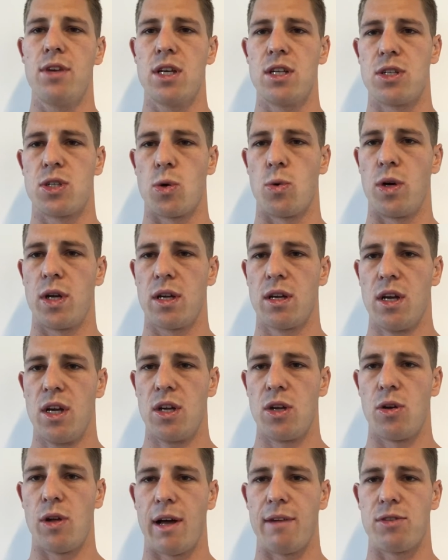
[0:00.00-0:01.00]
you're doing,
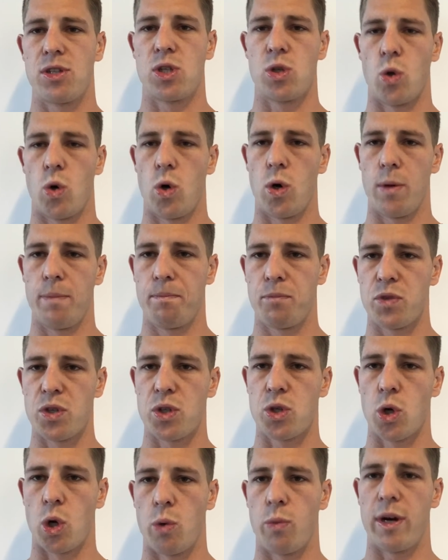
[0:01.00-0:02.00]
you'll have short
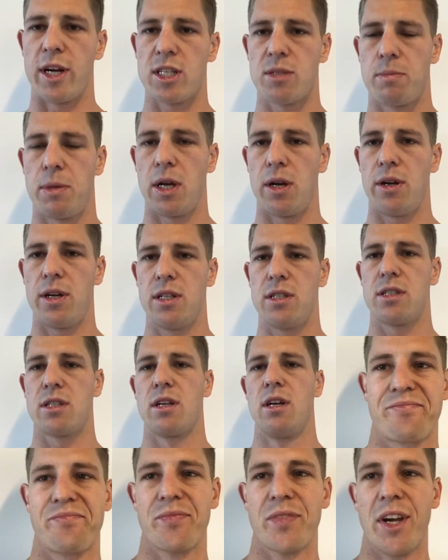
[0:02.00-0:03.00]
rest periods.
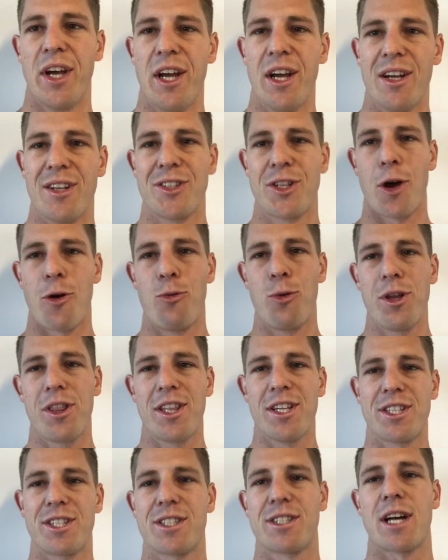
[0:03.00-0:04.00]
So
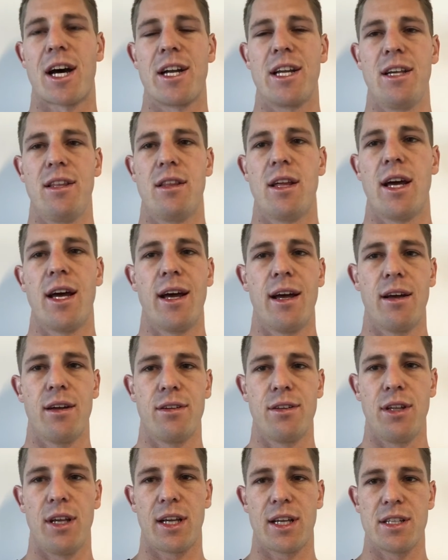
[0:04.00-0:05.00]
with the study there,
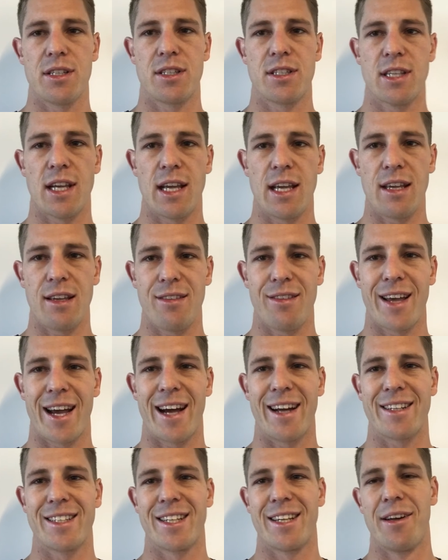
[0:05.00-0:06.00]
you can see
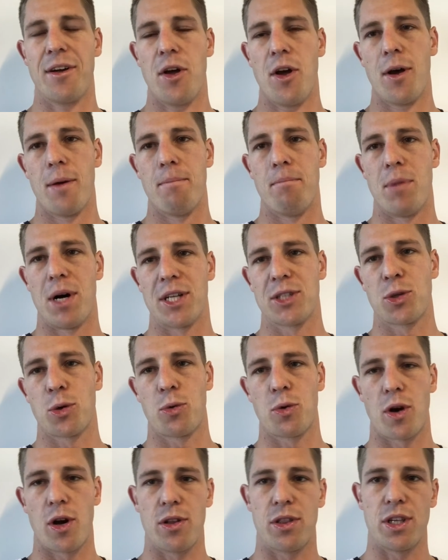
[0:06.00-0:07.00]
that muscle
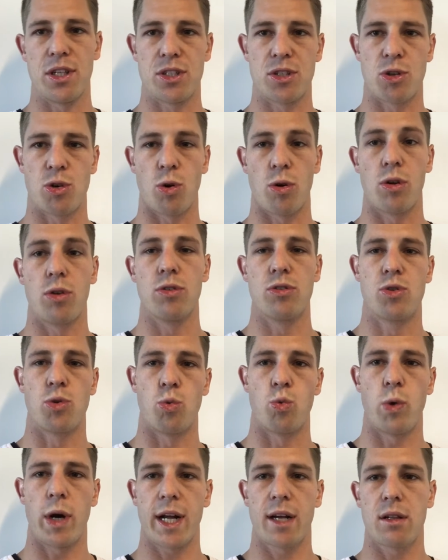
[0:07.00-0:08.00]
growth is
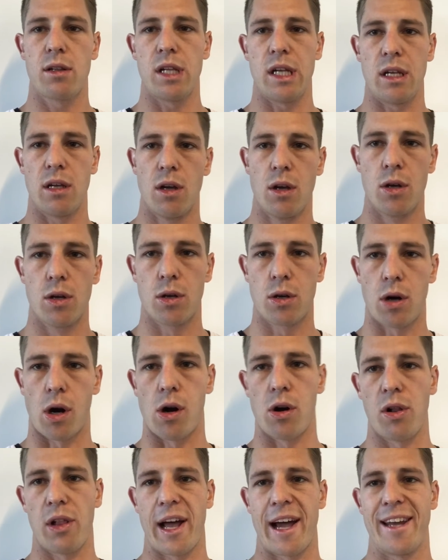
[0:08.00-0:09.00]
directly
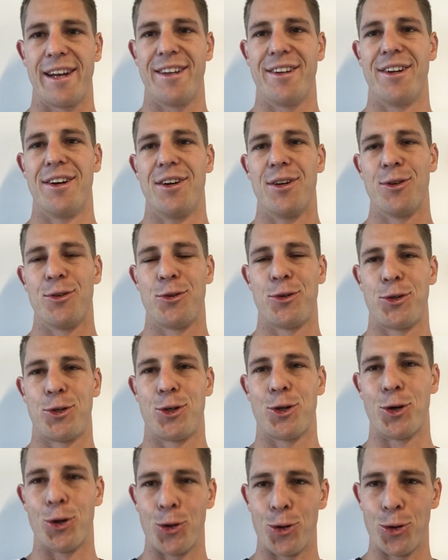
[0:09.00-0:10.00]
correlated
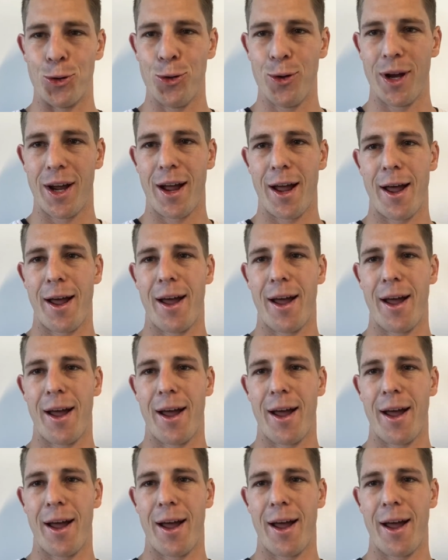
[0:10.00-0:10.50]
to